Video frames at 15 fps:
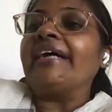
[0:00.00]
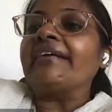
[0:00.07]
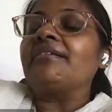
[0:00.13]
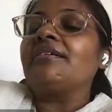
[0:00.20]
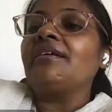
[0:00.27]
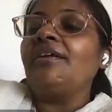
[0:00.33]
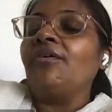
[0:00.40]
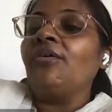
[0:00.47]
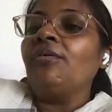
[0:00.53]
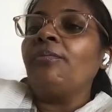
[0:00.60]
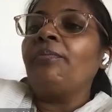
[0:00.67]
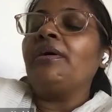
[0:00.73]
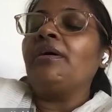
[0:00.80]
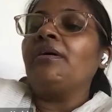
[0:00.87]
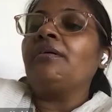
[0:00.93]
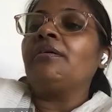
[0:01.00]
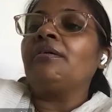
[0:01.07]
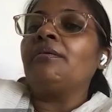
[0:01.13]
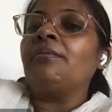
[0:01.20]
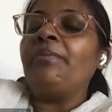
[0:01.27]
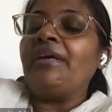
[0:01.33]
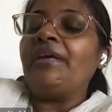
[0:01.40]
that, you know,
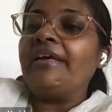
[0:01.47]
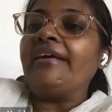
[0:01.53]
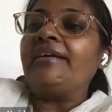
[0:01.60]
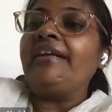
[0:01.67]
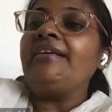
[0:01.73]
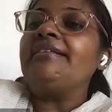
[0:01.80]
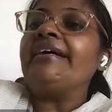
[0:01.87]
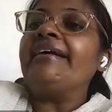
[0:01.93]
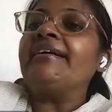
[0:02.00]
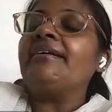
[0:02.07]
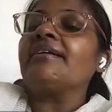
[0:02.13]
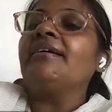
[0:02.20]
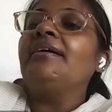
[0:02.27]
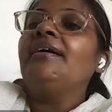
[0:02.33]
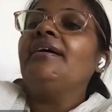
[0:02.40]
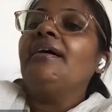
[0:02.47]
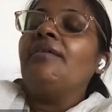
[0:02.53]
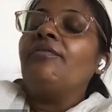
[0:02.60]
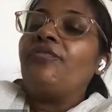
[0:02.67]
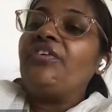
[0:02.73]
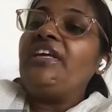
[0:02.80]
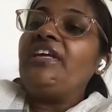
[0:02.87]
uh, getting that
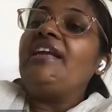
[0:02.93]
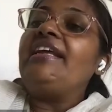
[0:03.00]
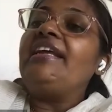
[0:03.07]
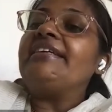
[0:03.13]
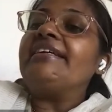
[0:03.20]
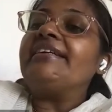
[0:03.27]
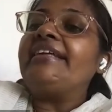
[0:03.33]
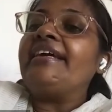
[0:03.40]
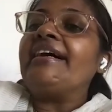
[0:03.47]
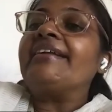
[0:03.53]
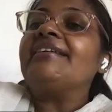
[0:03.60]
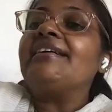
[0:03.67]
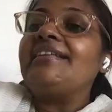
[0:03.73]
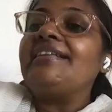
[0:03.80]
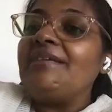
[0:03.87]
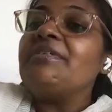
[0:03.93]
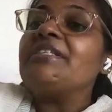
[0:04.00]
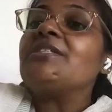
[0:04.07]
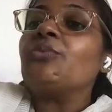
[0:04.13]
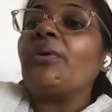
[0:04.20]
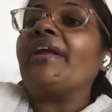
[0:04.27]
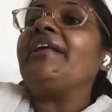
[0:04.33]
feeling that they are a team
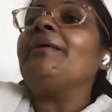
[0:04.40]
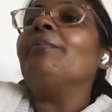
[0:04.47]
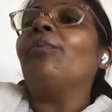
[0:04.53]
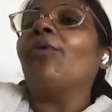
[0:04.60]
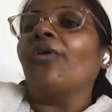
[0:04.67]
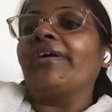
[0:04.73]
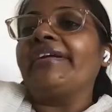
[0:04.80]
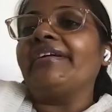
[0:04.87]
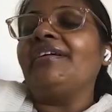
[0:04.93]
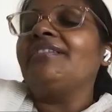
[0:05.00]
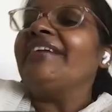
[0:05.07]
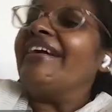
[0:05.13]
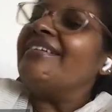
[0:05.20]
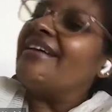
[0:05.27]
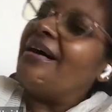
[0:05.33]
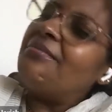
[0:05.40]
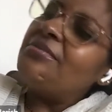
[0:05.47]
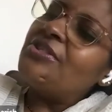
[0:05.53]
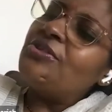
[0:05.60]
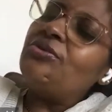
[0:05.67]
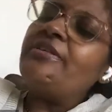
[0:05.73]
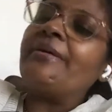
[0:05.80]
is very important. That
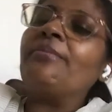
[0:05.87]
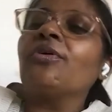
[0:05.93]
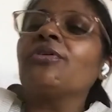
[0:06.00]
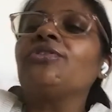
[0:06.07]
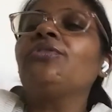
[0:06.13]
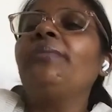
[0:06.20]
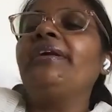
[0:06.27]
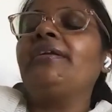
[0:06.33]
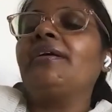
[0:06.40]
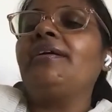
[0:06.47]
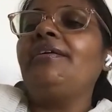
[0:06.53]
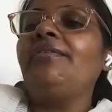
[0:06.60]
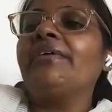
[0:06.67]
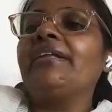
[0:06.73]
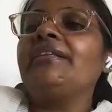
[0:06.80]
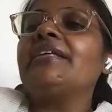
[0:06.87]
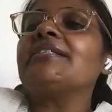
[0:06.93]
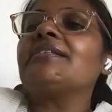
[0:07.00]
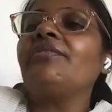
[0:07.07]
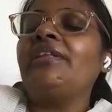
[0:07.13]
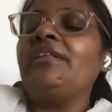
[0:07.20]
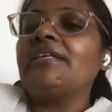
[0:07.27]
comes to them automatically when they,
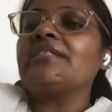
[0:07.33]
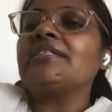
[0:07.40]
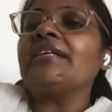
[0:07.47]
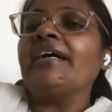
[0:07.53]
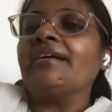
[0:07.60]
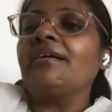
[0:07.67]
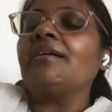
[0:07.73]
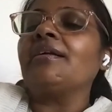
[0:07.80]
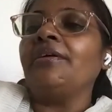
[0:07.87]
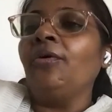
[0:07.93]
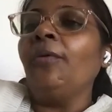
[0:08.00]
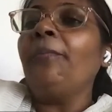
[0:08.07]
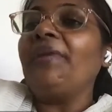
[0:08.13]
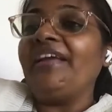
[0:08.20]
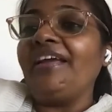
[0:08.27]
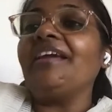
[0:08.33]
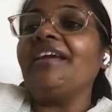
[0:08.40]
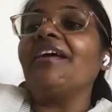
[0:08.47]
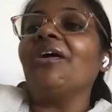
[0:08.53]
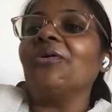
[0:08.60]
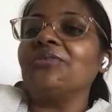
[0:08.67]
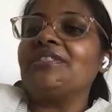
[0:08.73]
when they start, you know,
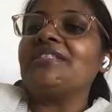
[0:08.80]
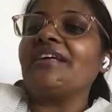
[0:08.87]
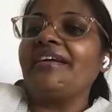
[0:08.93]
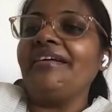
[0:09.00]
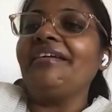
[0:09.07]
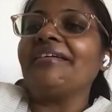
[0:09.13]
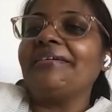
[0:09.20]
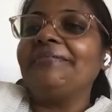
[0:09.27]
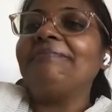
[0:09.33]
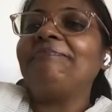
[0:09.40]
playing outside.